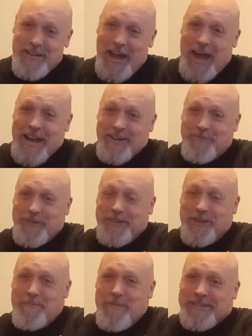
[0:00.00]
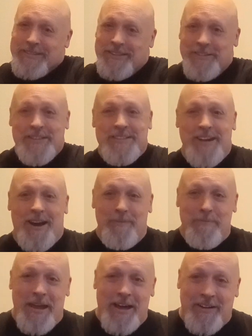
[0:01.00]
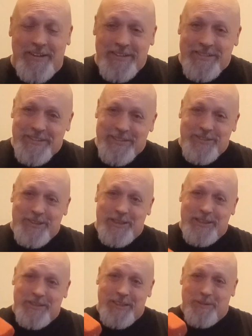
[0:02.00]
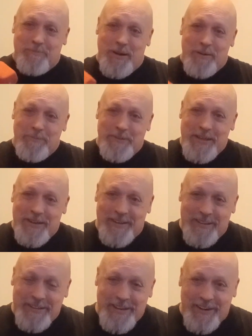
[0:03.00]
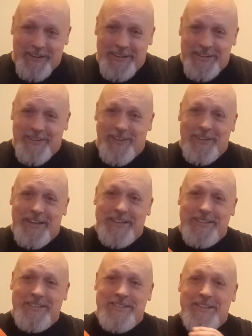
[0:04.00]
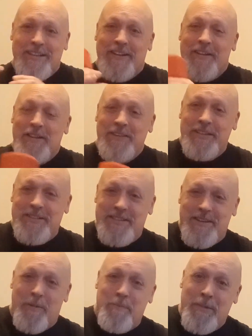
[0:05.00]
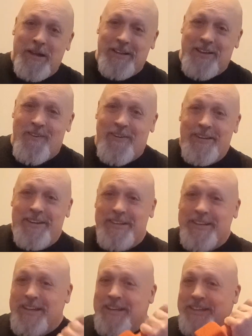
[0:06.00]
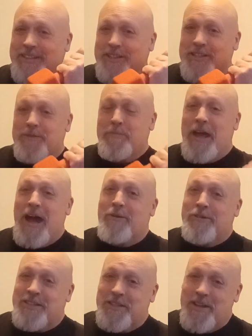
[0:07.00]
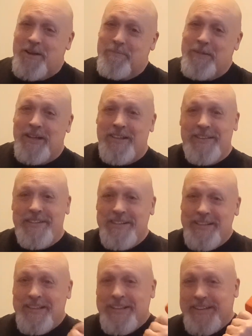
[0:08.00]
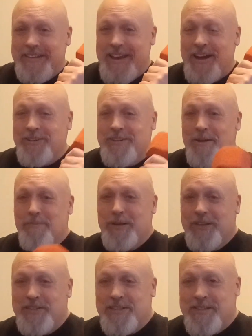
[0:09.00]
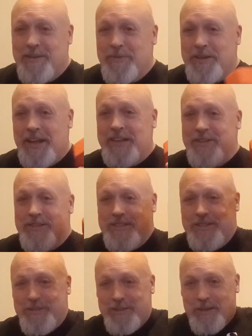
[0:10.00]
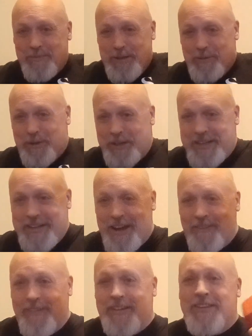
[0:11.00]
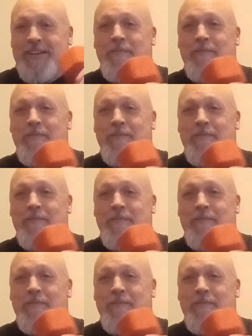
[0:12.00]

I can feel a little muscle in this arm now. Do a little pumping here and there, get this dumbbell going. And used to be I was the dumbbell, and now dumbbells are something I use to do a little bit of working out with.